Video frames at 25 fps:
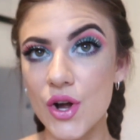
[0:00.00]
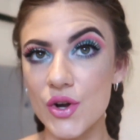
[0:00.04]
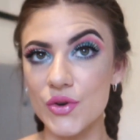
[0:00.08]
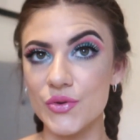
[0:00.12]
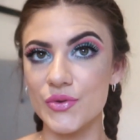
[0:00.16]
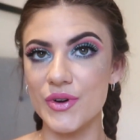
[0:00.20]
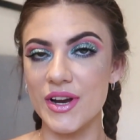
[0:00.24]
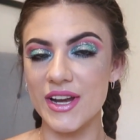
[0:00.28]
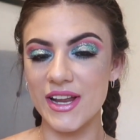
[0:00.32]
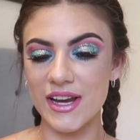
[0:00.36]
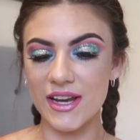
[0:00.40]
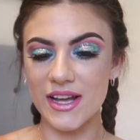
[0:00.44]
I
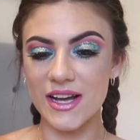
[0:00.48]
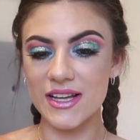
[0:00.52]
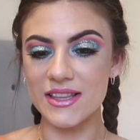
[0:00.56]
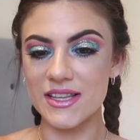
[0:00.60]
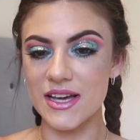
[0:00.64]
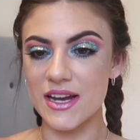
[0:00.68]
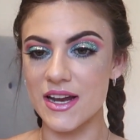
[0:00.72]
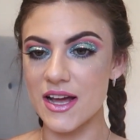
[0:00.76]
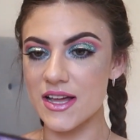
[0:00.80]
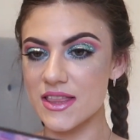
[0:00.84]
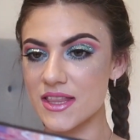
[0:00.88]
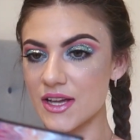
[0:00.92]
really like
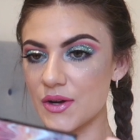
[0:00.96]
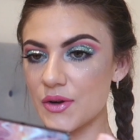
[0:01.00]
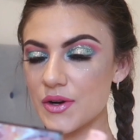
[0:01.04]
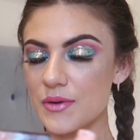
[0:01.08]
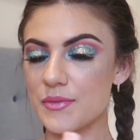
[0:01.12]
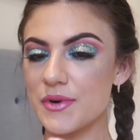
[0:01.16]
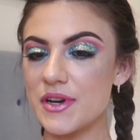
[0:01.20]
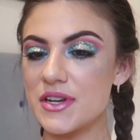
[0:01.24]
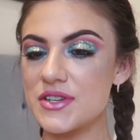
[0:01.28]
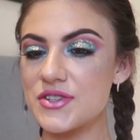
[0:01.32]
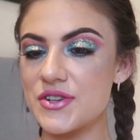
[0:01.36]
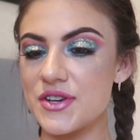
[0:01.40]
that. I think what
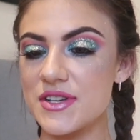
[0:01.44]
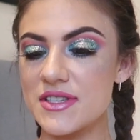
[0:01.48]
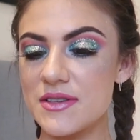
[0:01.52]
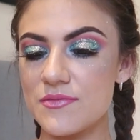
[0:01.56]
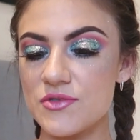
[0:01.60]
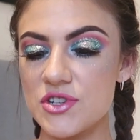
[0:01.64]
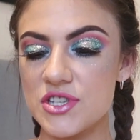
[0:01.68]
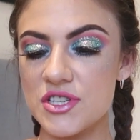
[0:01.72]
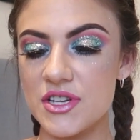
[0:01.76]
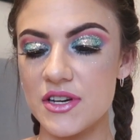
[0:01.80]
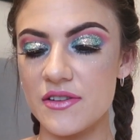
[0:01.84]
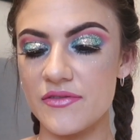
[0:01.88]
I'm going to do is
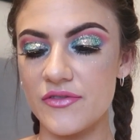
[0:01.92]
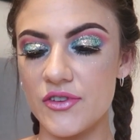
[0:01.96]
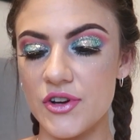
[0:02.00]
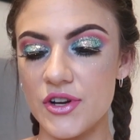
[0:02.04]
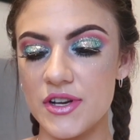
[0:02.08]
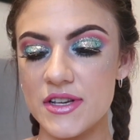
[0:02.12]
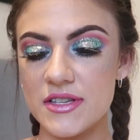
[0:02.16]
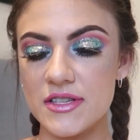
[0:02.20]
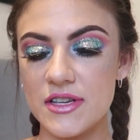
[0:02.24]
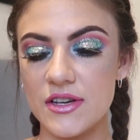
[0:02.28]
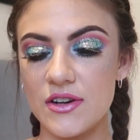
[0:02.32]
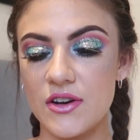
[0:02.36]
I'm just going to
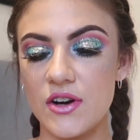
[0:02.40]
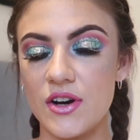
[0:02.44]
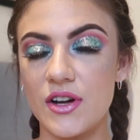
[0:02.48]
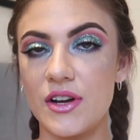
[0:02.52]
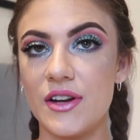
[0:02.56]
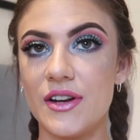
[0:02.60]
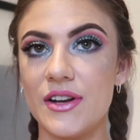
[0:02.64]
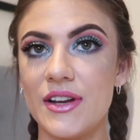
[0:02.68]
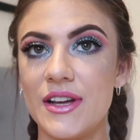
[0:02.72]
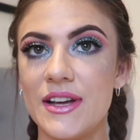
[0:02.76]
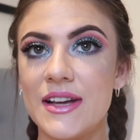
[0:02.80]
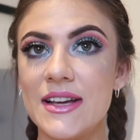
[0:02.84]
focus it
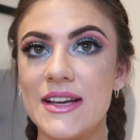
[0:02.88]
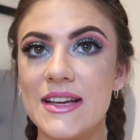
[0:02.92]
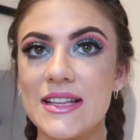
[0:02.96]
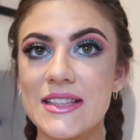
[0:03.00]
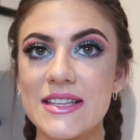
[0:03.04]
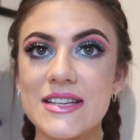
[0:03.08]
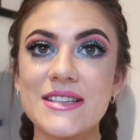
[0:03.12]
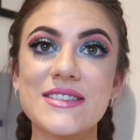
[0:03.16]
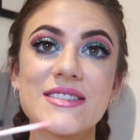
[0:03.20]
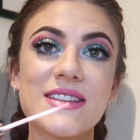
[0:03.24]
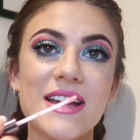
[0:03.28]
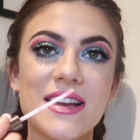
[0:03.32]
on
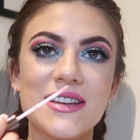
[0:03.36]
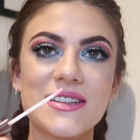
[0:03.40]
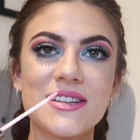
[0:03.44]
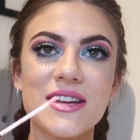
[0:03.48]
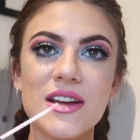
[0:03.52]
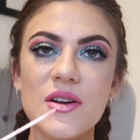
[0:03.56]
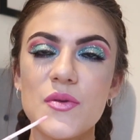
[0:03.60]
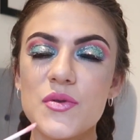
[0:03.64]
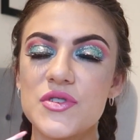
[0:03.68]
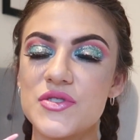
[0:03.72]
the center,